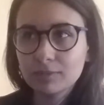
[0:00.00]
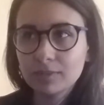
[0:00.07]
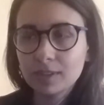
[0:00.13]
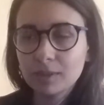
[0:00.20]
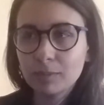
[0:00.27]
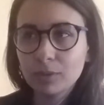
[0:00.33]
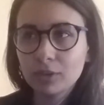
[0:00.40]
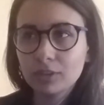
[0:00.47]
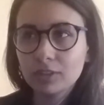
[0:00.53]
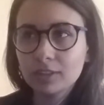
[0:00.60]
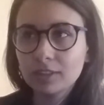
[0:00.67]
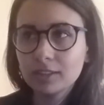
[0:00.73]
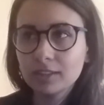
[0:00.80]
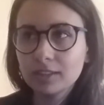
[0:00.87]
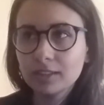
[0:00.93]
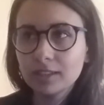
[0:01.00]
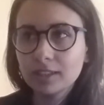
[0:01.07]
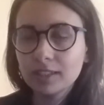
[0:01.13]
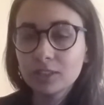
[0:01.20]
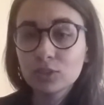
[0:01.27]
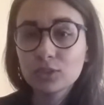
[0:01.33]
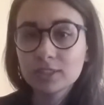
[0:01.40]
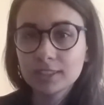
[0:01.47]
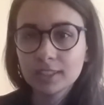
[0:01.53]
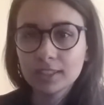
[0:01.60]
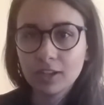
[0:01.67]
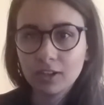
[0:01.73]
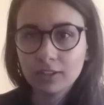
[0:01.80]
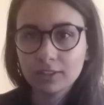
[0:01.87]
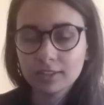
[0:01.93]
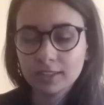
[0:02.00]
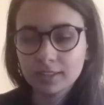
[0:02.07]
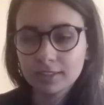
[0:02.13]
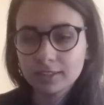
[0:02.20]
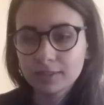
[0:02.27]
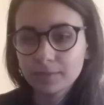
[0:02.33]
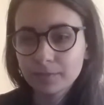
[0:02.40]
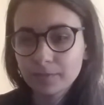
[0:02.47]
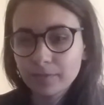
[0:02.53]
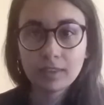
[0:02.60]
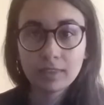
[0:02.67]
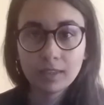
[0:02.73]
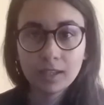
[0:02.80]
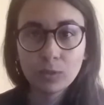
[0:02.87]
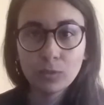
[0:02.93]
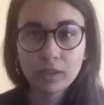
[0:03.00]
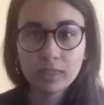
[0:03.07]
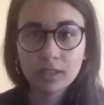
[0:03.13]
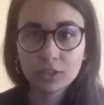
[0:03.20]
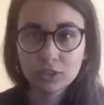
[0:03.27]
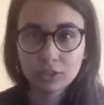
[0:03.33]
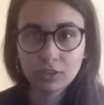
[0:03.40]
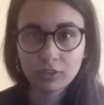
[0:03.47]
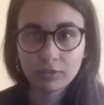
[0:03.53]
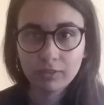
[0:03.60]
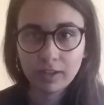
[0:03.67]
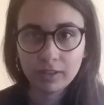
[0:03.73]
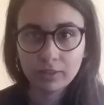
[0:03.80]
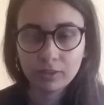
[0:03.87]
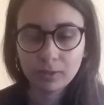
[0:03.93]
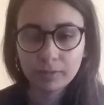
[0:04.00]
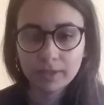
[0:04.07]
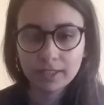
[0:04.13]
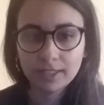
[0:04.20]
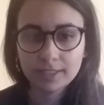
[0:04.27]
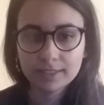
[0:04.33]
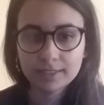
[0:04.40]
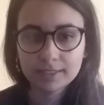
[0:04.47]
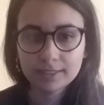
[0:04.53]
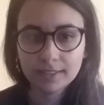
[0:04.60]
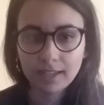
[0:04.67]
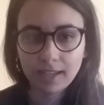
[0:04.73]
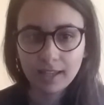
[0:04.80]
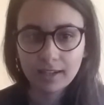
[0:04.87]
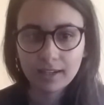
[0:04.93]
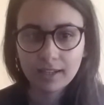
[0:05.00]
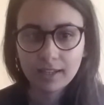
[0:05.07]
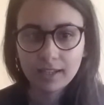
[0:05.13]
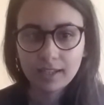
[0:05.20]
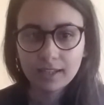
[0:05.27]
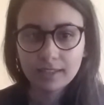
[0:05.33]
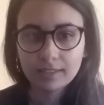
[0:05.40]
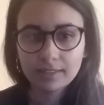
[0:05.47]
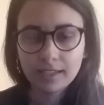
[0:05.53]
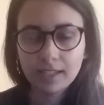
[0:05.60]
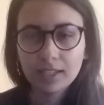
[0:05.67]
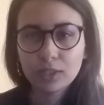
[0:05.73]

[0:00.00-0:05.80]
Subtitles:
the more interesting content. The thing with the Sherlock fandom is that they